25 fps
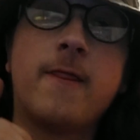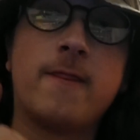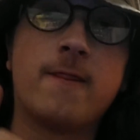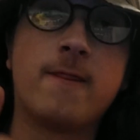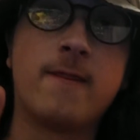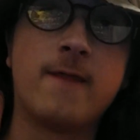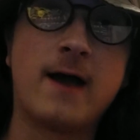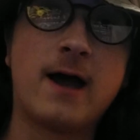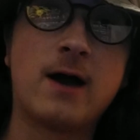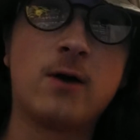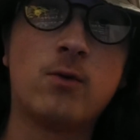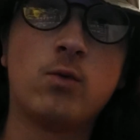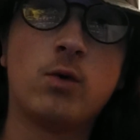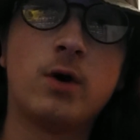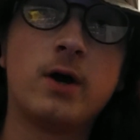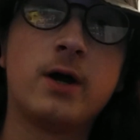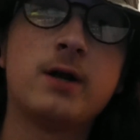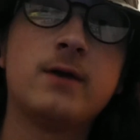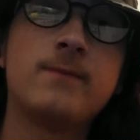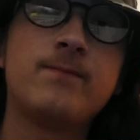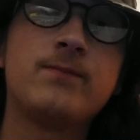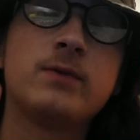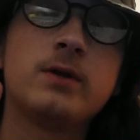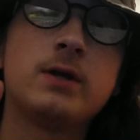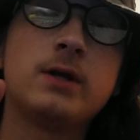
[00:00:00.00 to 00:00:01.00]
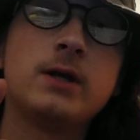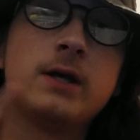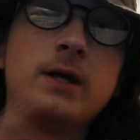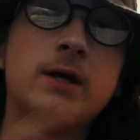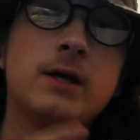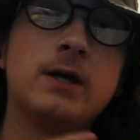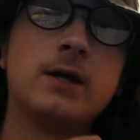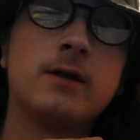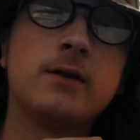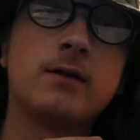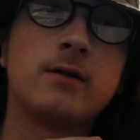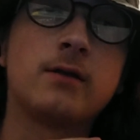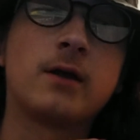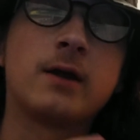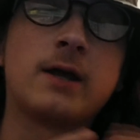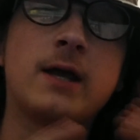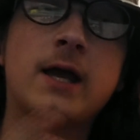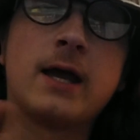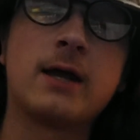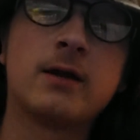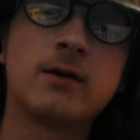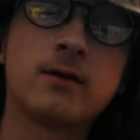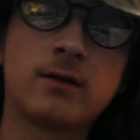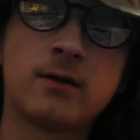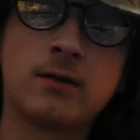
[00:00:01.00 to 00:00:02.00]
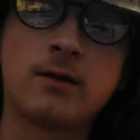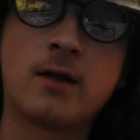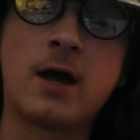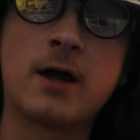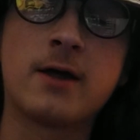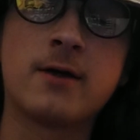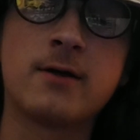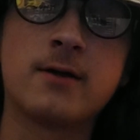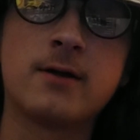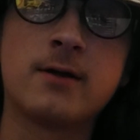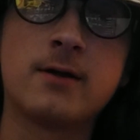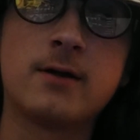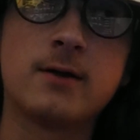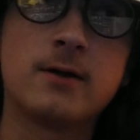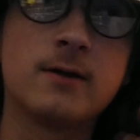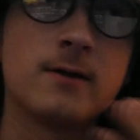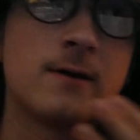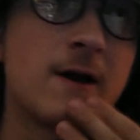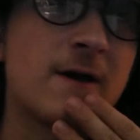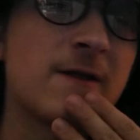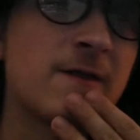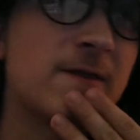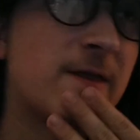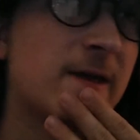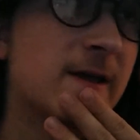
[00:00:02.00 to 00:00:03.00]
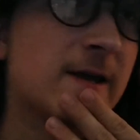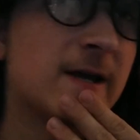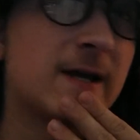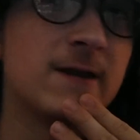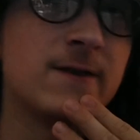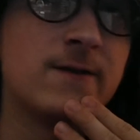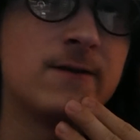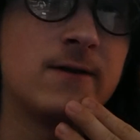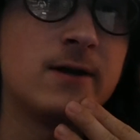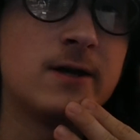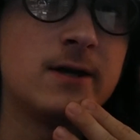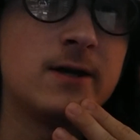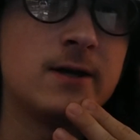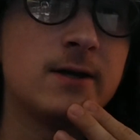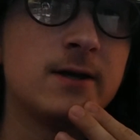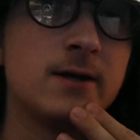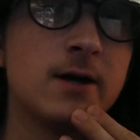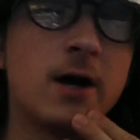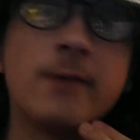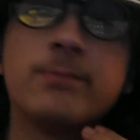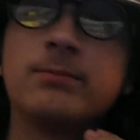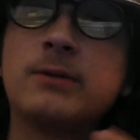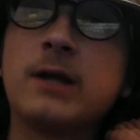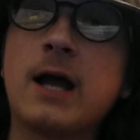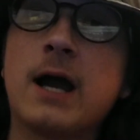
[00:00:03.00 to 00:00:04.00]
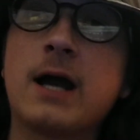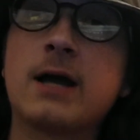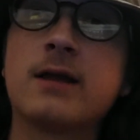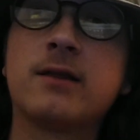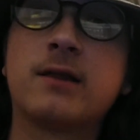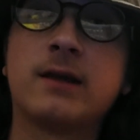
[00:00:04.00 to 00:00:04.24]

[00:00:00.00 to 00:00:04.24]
That one is against, I think in the update I